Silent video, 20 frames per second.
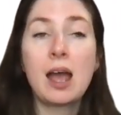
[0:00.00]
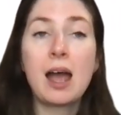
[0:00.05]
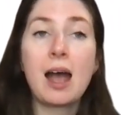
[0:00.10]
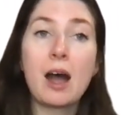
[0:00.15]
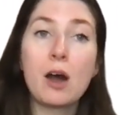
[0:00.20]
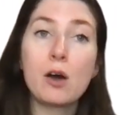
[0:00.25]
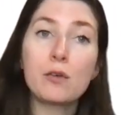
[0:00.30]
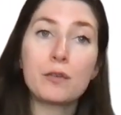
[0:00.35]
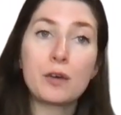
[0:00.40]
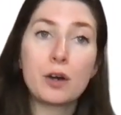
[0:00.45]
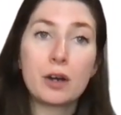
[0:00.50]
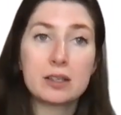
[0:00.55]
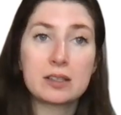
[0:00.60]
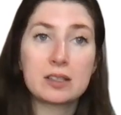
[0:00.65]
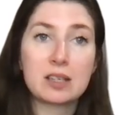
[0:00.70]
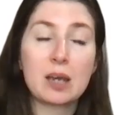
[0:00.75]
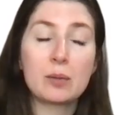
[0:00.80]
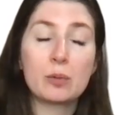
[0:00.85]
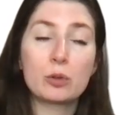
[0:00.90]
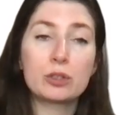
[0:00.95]
how far is
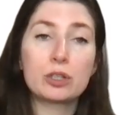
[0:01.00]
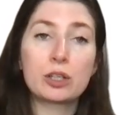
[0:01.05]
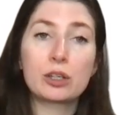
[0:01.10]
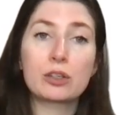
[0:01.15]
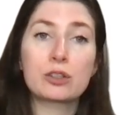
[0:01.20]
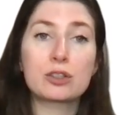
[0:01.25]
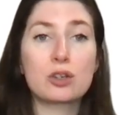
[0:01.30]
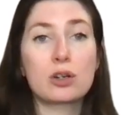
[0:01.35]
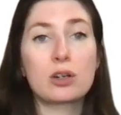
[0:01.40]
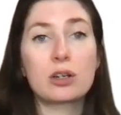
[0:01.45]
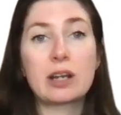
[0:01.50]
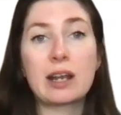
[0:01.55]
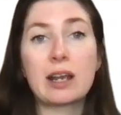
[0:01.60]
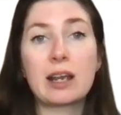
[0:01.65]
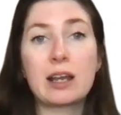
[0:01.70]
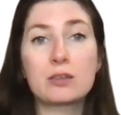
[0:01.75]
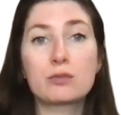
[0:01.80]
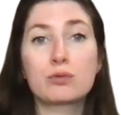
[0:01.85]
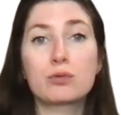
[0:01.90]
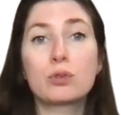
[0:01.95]
he able to consolidate
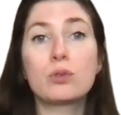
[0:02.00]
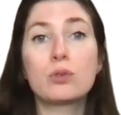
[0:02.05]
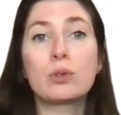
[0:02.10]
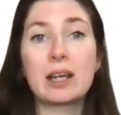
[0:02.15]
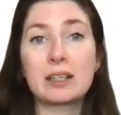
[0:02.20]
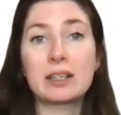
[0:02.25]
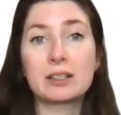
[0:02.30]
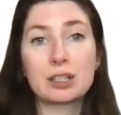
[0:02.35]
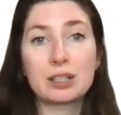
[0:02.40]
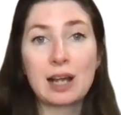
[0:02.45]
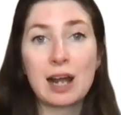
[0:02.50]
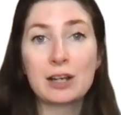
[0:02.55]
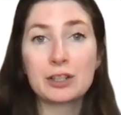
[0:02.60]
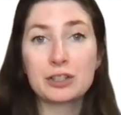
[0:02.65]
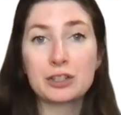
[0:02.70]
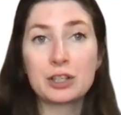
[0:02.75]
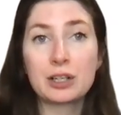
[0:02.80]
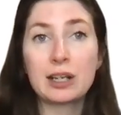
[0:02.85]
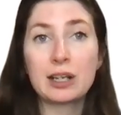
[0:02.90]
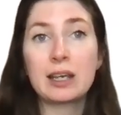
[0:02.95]
his rule
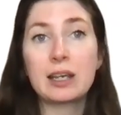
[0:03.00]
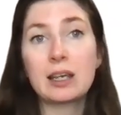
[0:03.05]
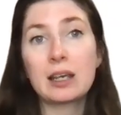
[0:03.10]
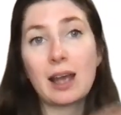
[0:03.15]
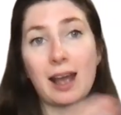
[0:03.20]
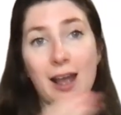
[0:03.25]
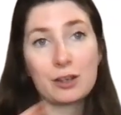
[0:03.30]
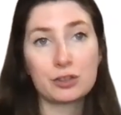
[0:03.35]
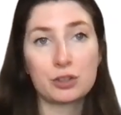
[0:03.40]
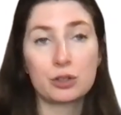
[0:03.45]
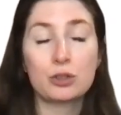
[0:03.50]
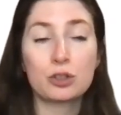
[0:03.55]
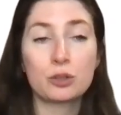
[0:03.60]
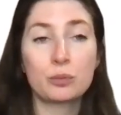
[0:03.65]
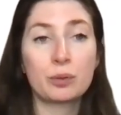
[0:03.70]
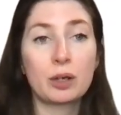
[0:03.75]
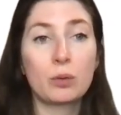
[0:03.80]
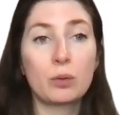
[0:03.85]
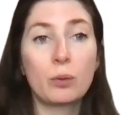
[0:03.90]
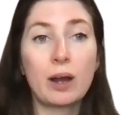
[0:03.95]
internationally? As you should
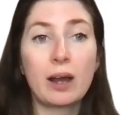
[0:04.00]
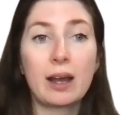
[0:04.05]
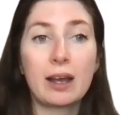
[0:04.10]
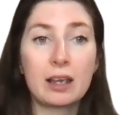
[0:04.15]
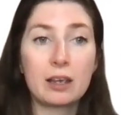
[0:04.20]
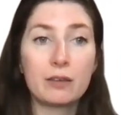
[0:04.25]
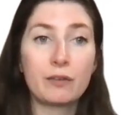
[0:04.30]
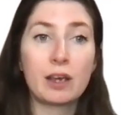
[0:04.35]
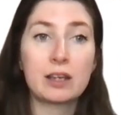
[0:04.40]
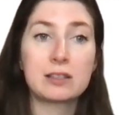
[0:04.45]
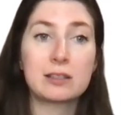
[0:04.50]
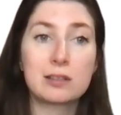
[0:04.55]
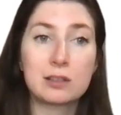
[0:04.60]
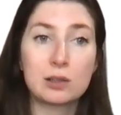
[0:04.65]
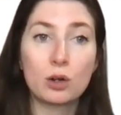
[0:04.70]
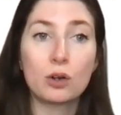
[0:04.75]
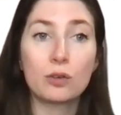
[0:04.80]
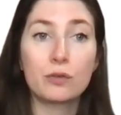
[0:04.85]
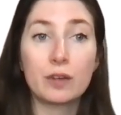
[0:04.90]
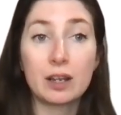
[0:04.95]
be aware, he faces a
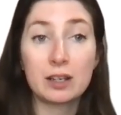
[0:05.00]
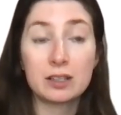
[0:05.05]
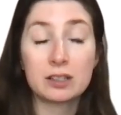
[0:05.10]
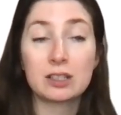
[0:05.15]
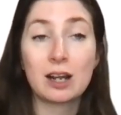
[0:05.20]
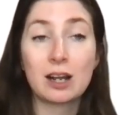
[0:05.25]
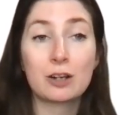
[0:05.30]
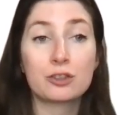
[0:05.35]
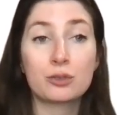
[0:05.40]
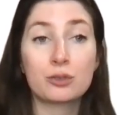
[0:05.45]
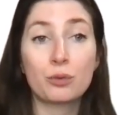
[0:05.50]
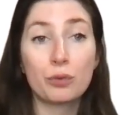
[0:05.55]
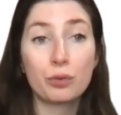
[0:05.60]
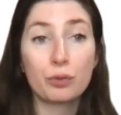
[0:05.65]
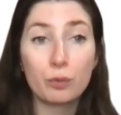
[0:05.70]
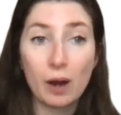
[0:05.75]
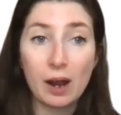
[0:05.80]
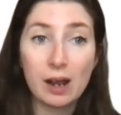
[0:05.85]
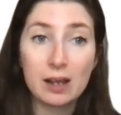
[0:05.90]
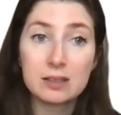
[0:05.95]
lot of international
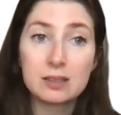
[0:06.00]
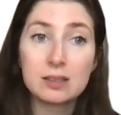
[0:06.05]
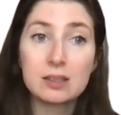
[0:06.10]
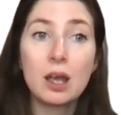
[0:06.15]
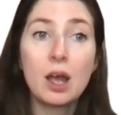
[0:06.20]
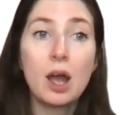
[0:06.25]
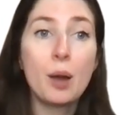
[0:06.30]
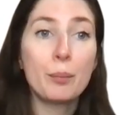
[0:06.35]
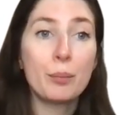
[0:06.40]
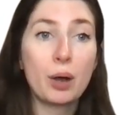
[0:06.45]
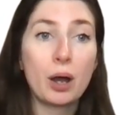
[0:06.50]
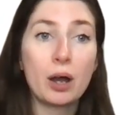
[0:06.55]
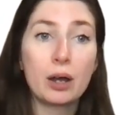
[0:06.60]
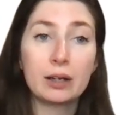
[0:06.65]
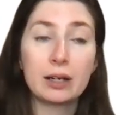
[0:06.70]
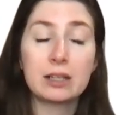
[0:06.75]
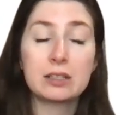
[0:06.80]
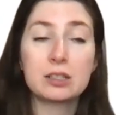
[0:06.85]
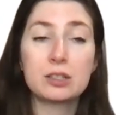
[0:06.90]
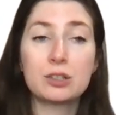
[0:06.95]
threats,
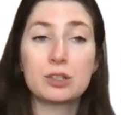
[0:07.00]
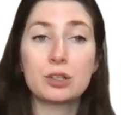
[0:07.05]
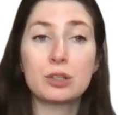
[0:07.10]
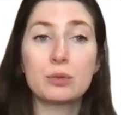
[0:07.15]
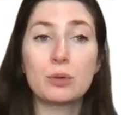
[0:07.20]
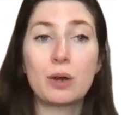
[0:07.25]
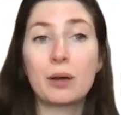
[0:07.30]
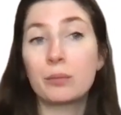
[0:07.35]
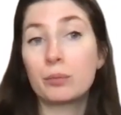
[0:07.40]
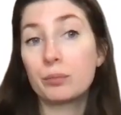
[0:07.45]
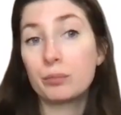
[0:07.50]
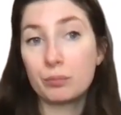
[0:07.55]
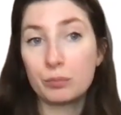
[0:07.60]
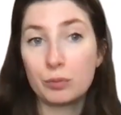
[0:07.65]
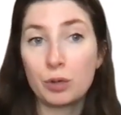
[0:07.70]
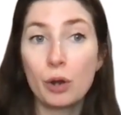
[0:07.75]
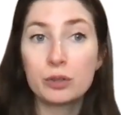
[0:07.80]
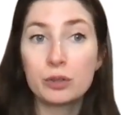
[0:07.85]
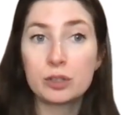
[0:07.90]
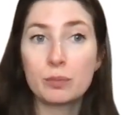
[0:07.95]
partly to do,
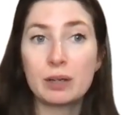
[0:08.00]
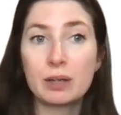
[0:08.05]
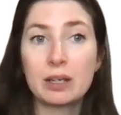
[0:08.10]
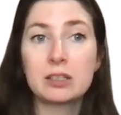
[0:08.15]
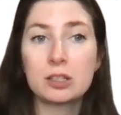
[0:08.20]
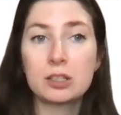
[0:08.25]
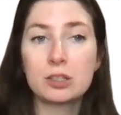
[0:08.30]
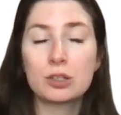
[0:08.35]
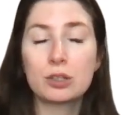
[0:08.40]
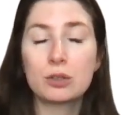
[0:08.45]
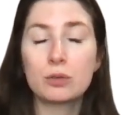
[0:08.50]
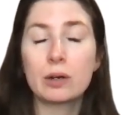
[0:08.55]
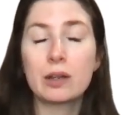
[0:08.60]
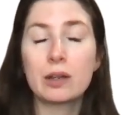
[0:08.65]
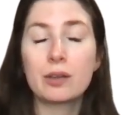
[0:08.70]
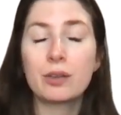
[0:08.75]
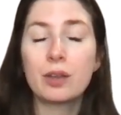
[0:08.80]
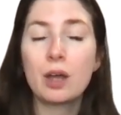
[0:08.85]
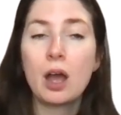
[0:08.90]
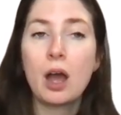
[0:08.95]
notably to do
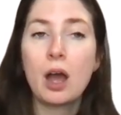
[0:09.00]
with